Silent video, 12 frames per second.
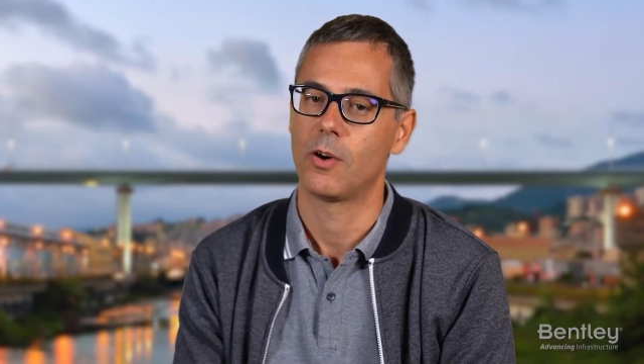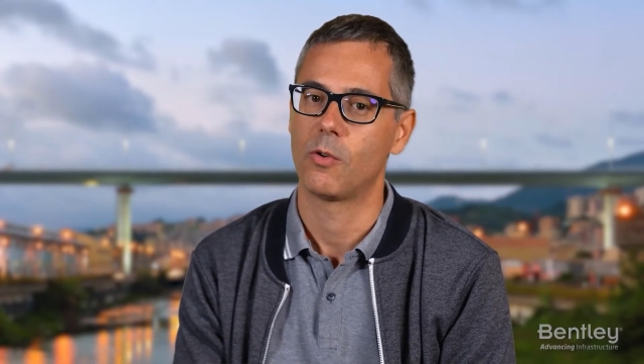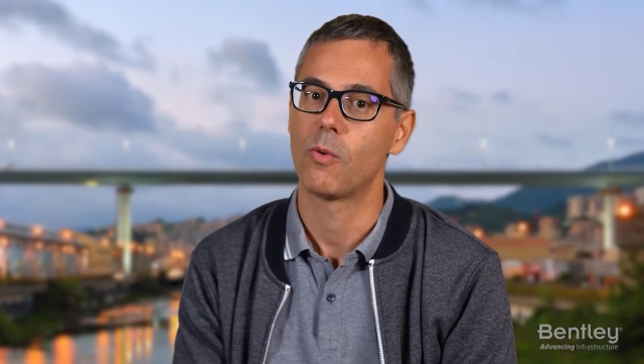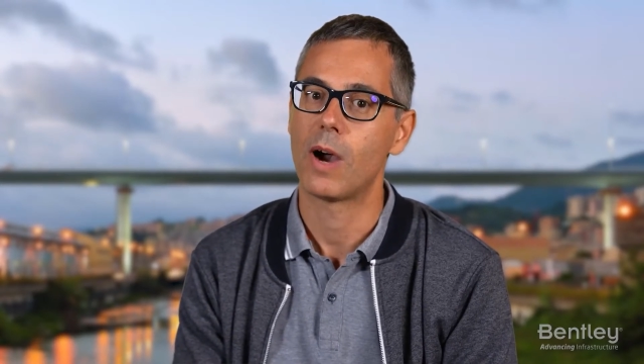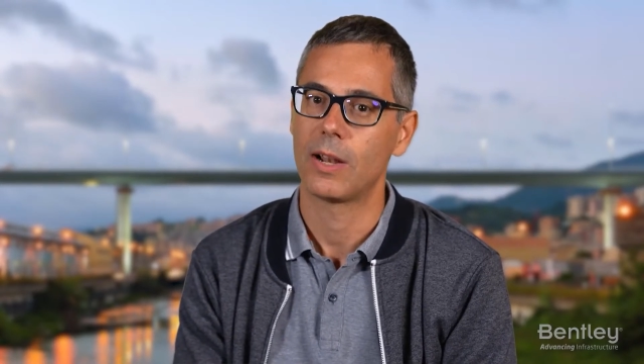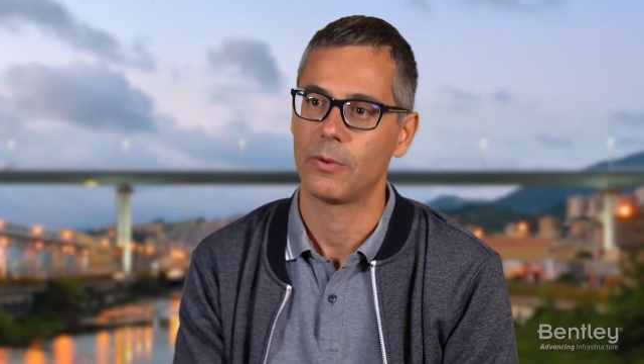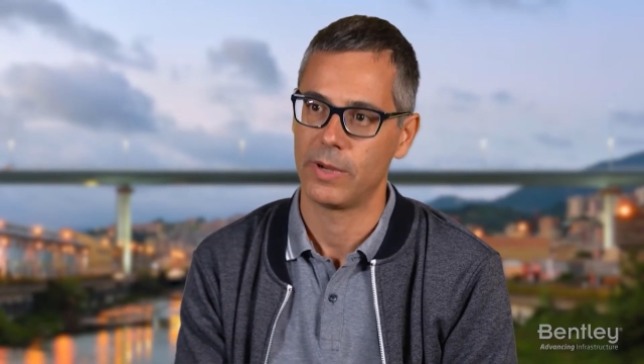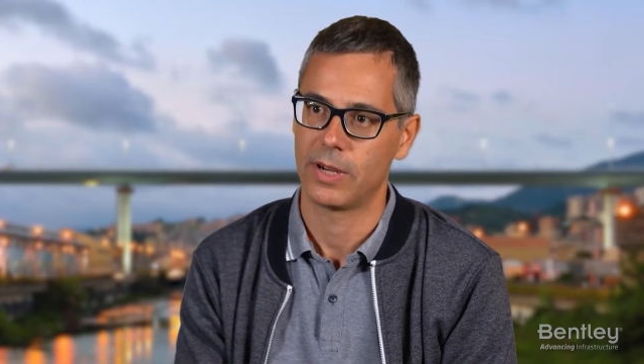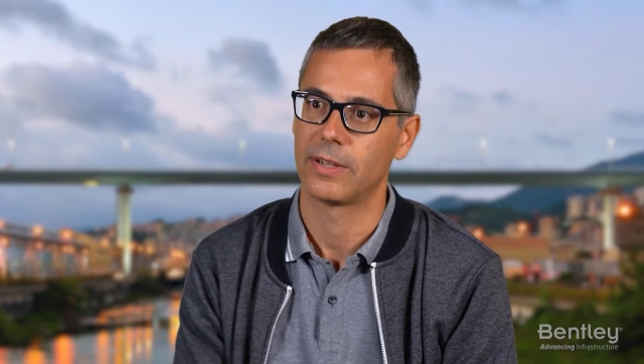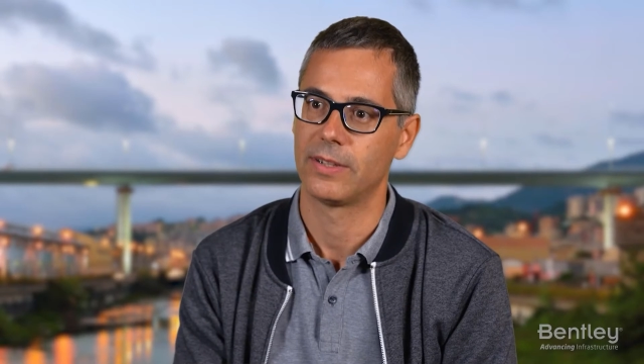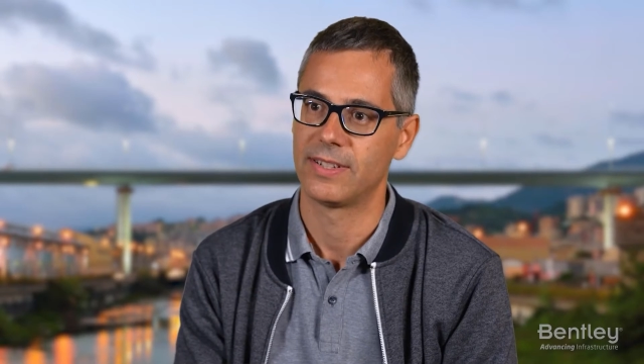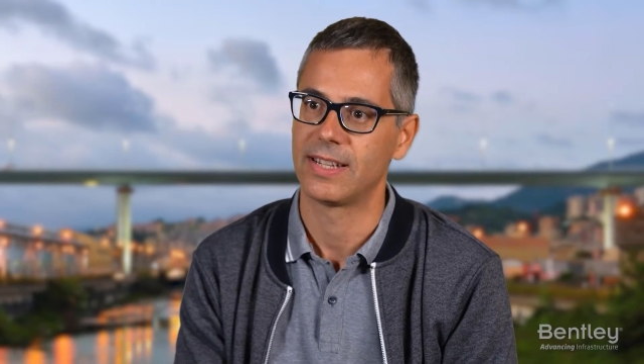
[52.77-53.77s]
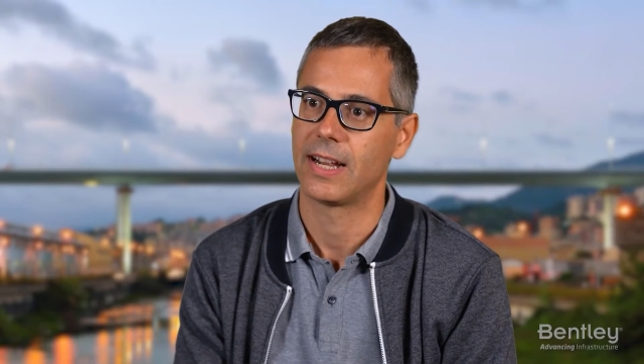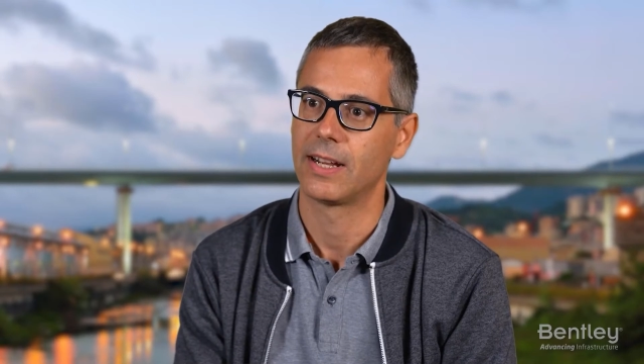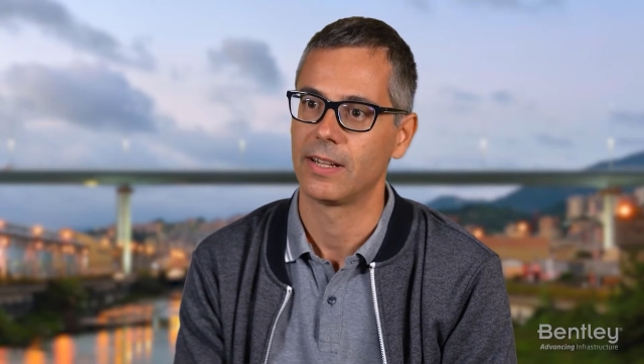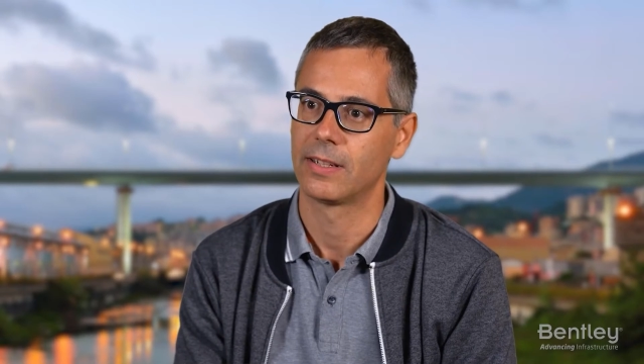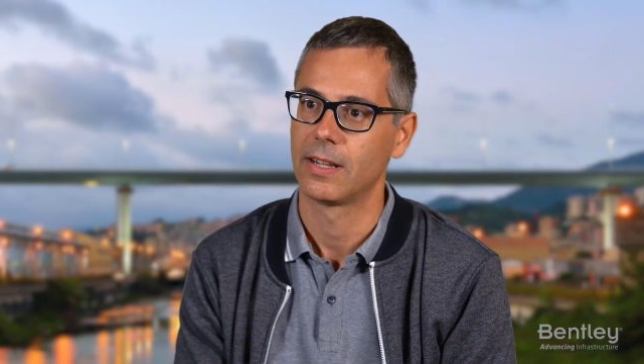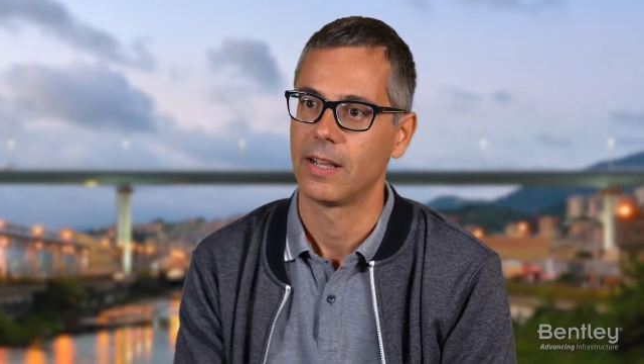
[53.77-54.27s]
while we are
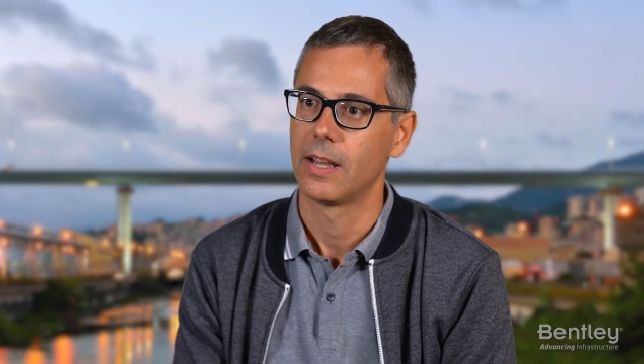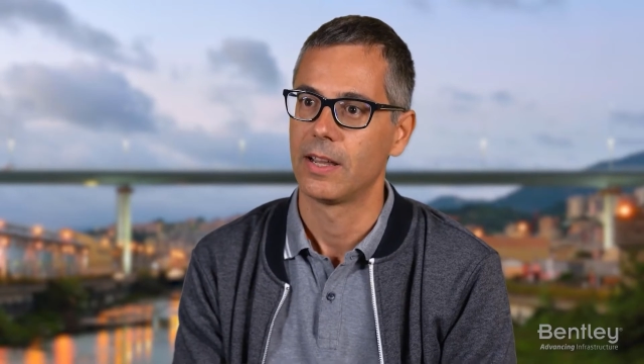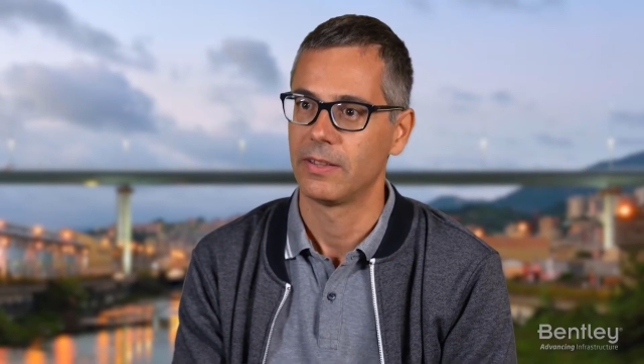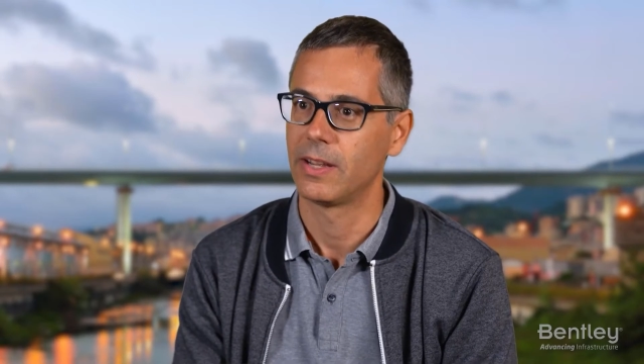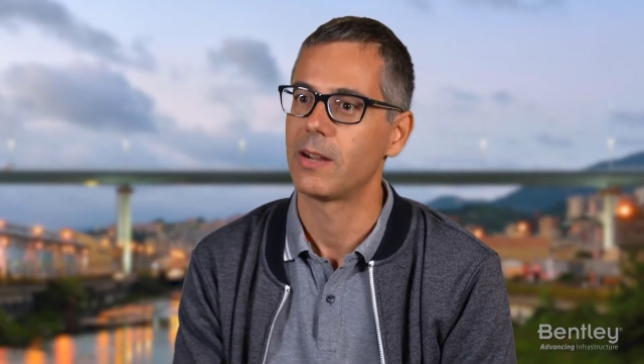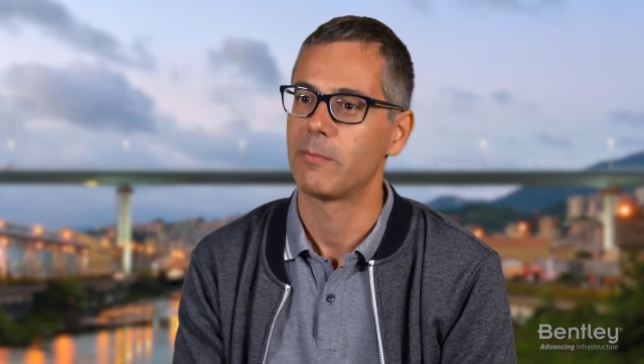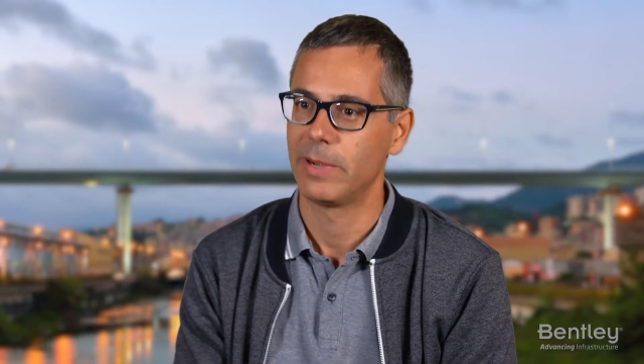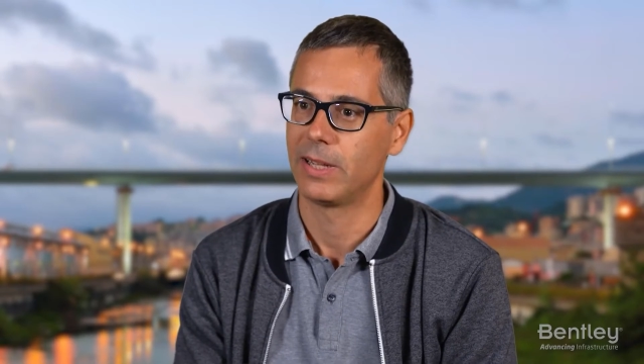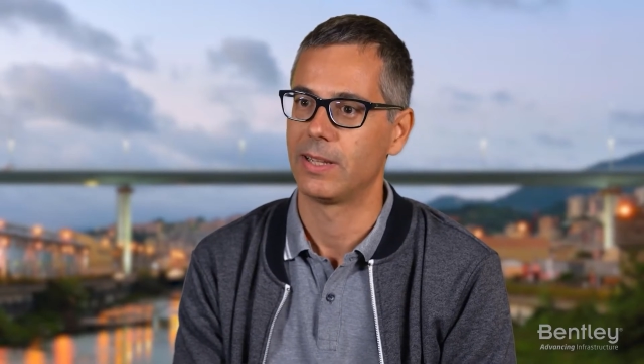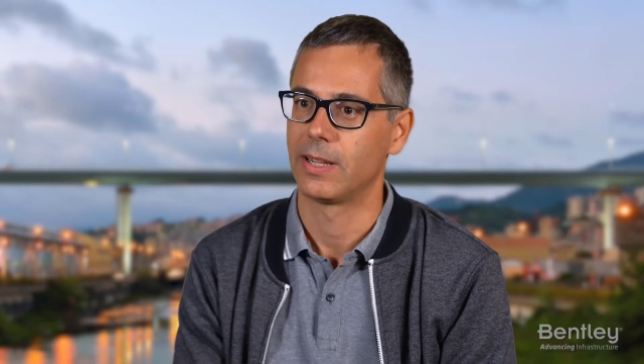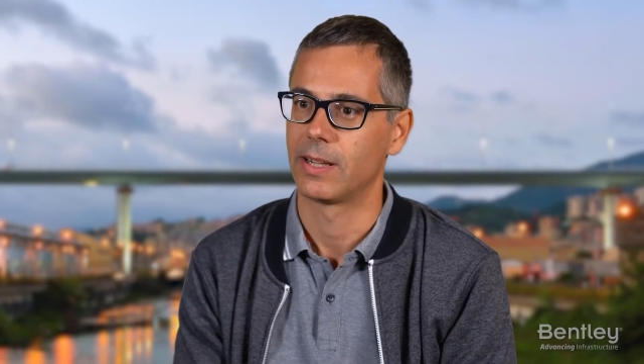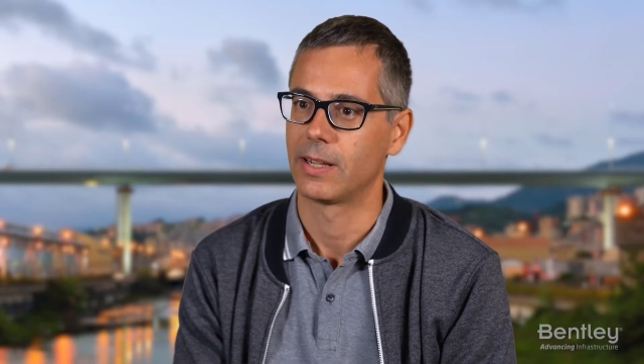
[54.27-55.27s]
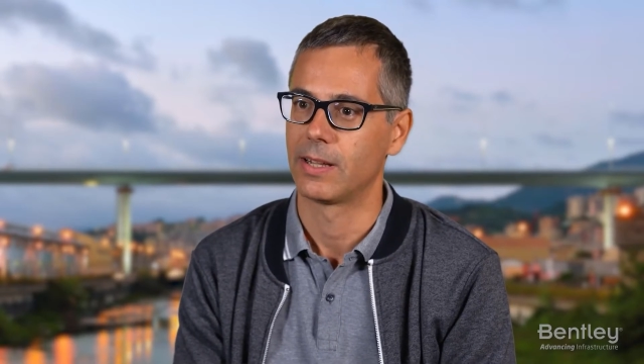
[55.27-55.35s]
designing, they are building.